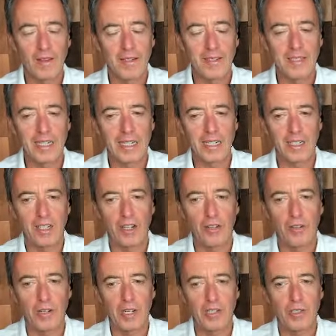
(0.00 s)
And take
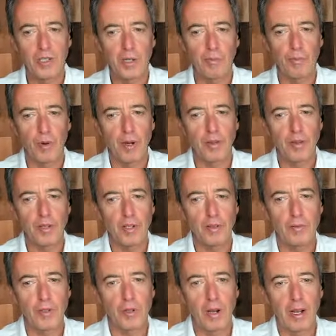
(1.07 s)
another nice deep breath. And
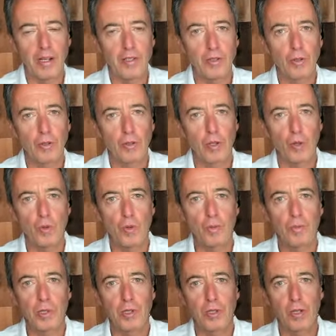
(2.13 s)
if your eyes are
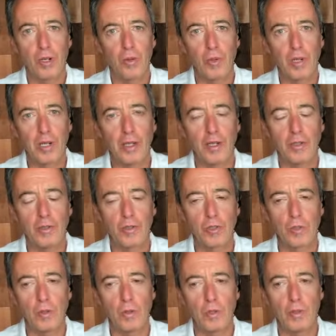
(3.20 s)
closed, please go ahead and
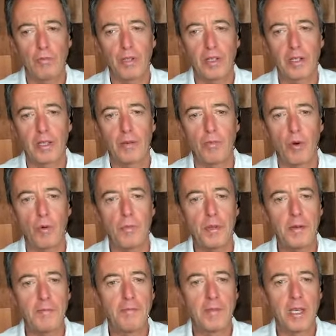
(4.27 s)
slowly blink them
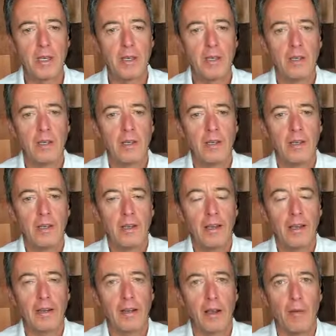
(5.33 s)
open.
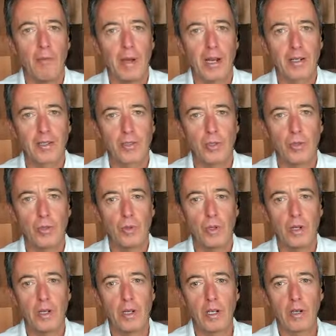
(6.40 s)
And come back to
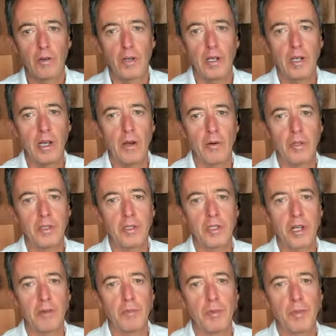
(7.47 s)
here and now in this
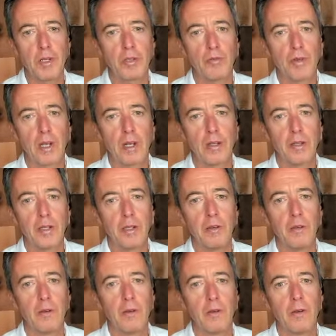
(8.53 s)
time, space,
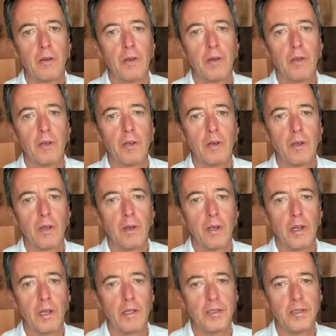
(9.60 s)
reality.
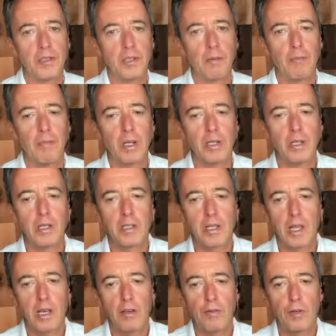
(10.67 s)
And SEM Mondays
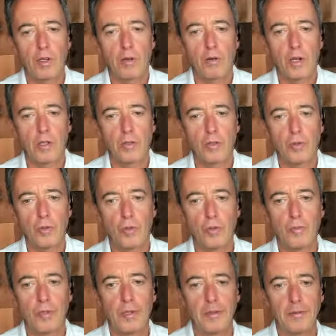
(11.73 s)
live here on
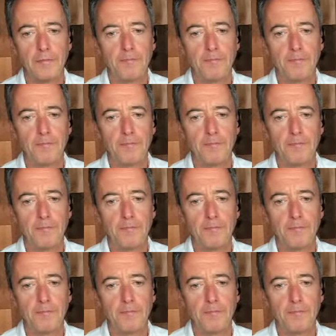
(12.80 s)
YouTube.